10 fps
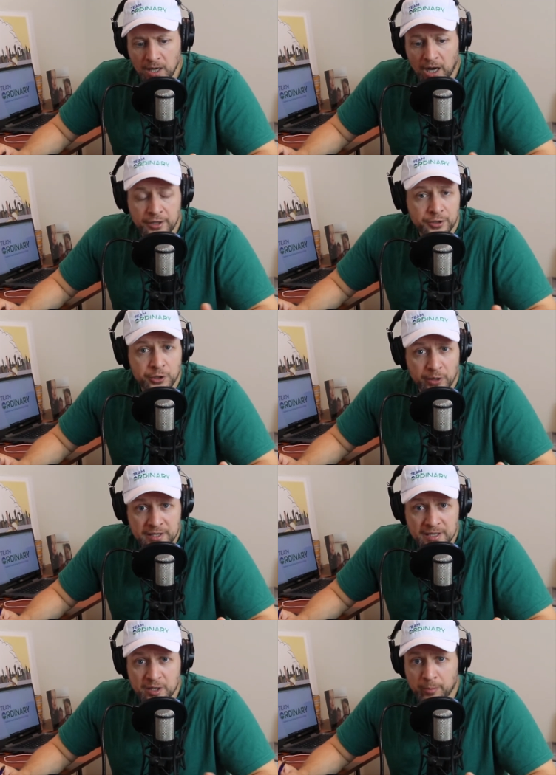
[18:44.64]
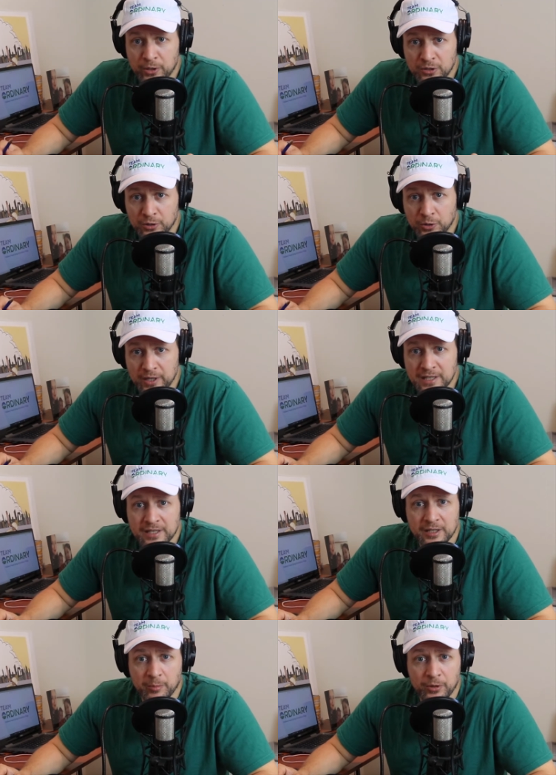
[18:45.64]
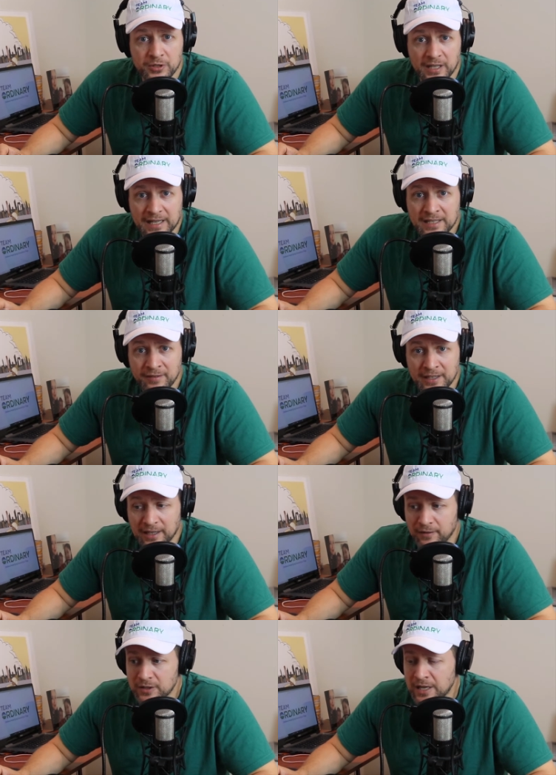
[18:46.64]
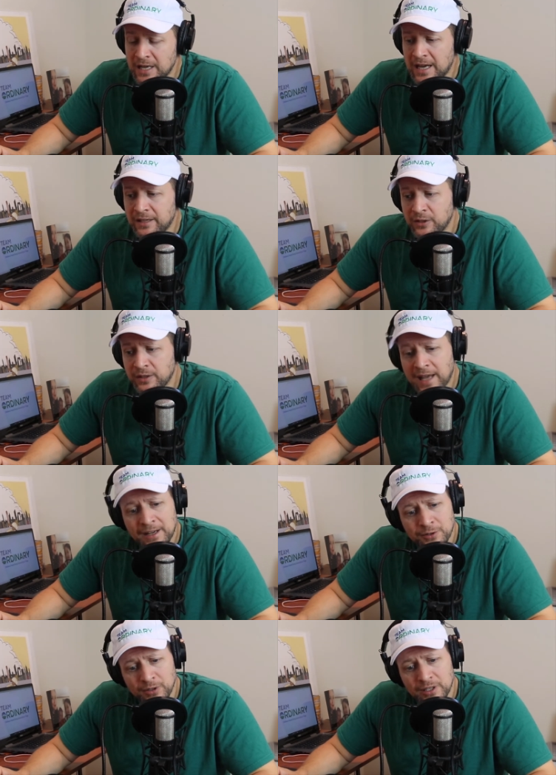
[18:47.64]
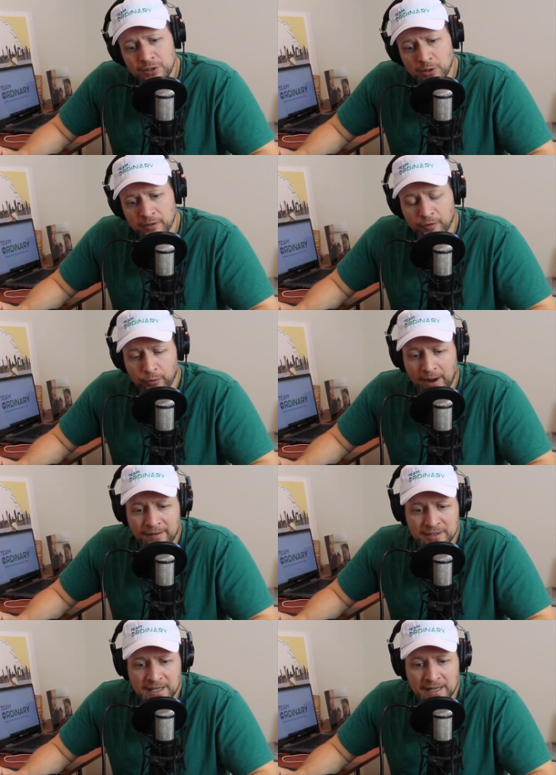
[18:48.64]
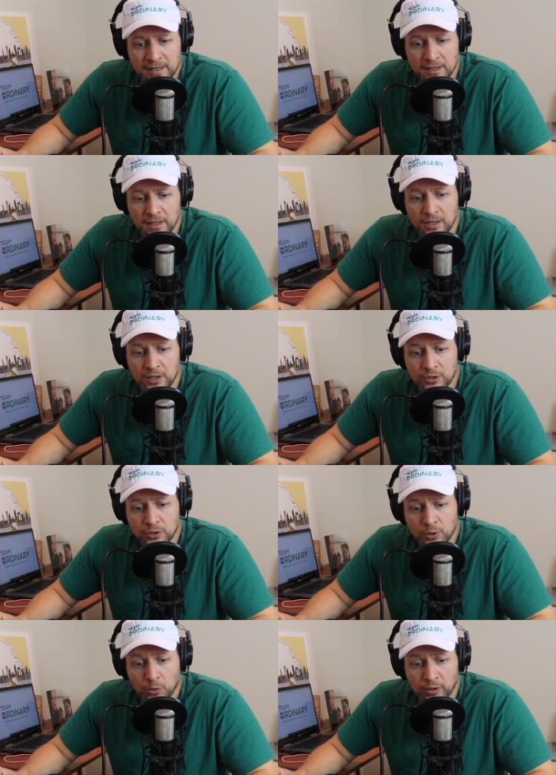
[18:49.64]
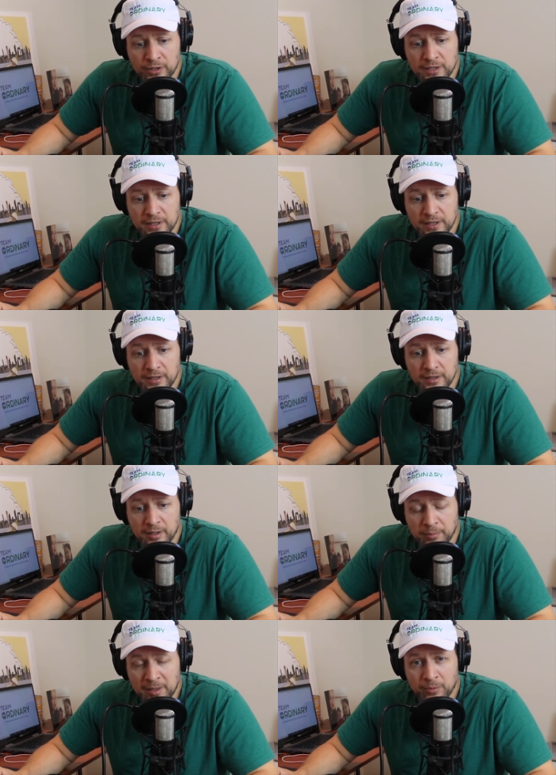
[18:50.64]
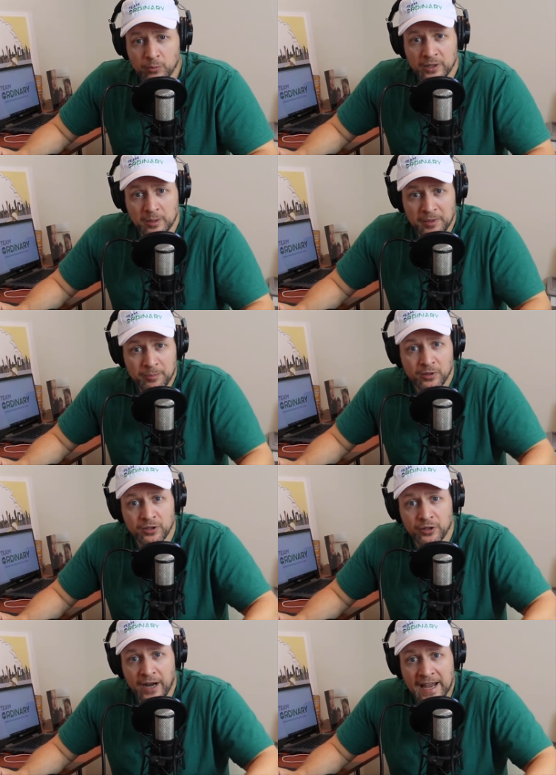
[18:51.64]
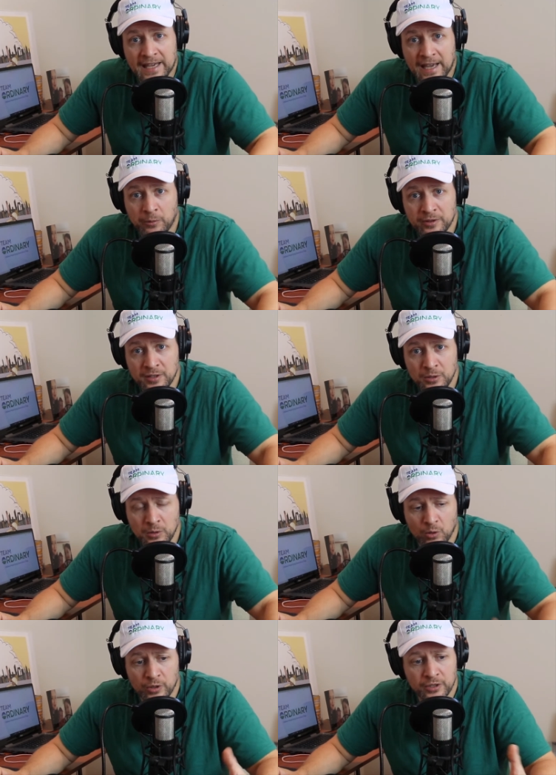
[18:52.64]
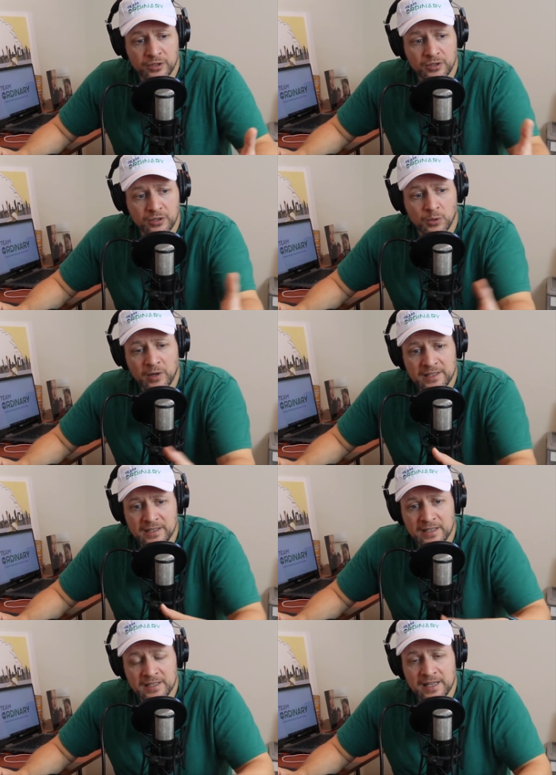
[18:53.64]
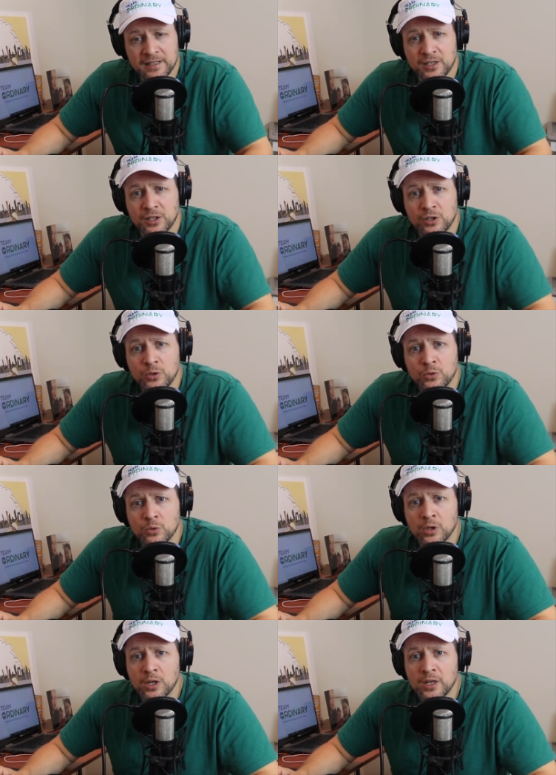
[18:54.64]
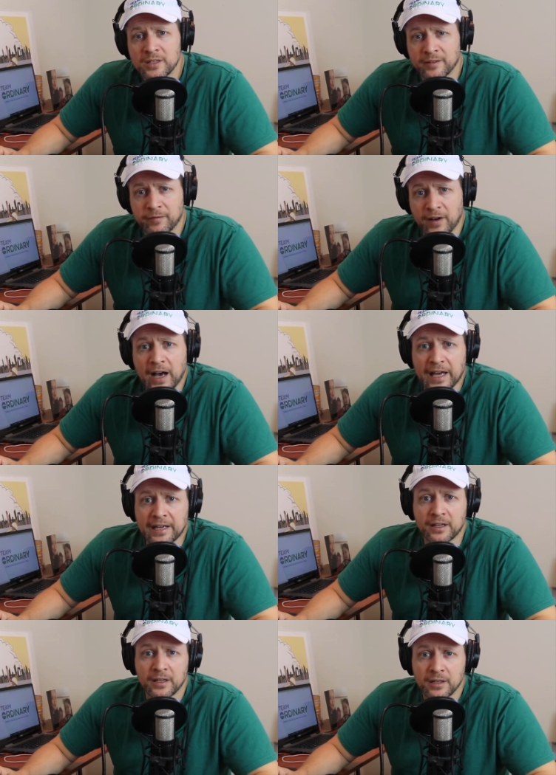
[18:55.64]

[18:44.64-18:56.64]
on your choices, your personal choices, and your personal activity levels? And do you naturally sort of gravitate towards what the people you're hanging out with do? Or to what extent do you define